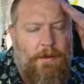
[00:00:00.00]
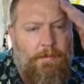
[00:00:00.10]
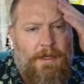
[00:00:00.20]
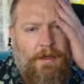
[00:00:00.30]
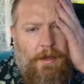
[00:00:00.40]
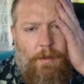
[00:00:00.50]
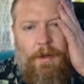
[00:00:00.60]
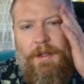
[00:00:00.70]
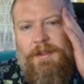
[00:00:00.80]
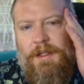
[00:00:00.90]
a minute ago where
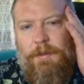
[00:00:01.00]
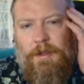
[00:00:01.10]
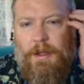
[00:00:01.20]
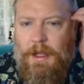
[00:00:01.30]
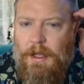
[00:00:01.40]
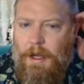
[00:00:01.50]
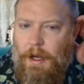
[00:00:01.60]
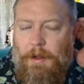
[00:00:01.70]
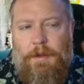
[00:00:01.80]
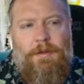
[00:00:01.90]
they said this
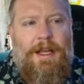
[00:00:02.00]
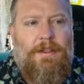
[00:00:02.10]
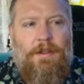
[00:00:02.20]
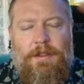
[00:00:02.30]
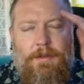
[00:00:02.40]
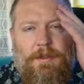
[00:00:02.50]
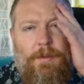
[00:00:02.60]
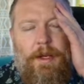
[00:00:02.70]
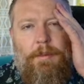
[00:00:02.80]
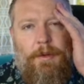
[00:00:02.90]
was a
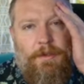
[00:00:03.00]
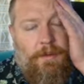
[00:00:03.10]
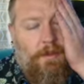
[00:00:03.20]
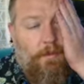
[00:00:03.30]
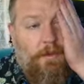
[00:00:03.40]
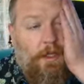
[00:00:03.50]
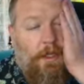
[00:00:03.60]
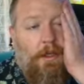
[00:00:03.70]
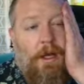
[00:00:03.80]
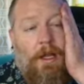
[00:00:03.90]
Reddit post where someone was
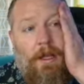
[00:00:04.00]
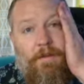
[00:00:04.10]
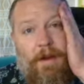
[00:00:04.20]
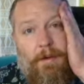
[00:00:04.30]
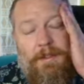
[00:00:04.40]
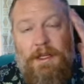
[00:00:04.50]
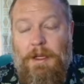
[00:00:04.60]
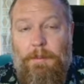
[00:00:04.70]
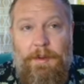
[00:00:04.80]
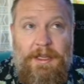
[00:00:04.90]
like, I love how it's like a
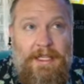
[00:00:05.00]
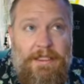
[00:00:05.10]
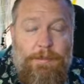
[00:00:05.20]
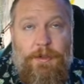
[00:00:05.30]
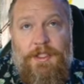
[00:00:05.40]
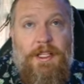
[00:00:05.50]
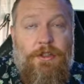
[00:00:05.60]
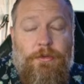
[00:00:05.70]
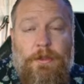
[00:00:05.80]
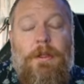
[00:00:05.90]
police
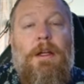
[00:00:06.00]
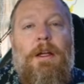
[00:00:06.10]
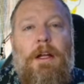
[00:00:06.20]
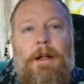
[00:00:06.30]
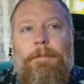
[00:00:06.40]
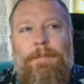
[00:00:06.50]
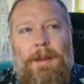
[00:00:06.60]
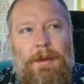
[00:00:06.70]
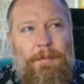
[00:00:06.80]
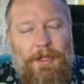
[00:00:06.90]
procedural. I
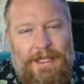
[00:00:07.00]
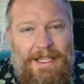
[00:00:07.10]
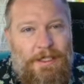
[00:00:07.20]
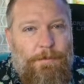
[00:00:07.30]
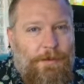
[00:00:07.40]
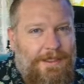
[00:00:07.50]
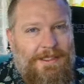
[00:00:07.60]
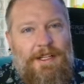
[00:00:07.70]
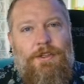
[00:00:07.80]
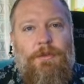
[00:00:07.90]
mean, police
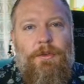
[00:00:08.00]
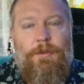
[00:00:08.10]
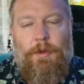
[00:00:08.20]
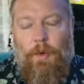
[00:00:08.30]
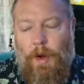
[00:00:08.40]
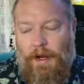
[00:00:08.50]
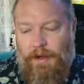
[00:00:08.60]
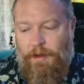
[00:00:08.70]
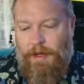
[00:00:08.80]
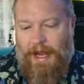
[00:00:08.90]
procedurals require
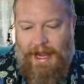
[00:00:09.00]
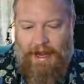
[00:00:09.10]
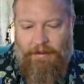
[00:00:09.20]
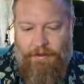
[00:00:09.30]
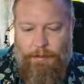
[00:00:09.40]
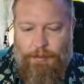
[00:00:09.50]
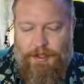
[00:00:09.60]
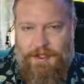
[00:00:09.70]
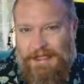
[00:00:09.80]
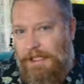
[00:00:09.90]
you to have the
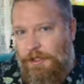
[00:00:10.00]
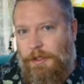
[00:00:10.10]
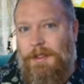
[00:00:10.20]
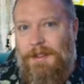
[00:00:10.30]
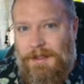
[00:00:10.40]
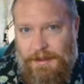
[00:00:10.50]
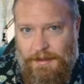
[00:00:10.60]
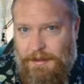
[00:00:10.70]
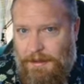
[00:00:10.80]
procedures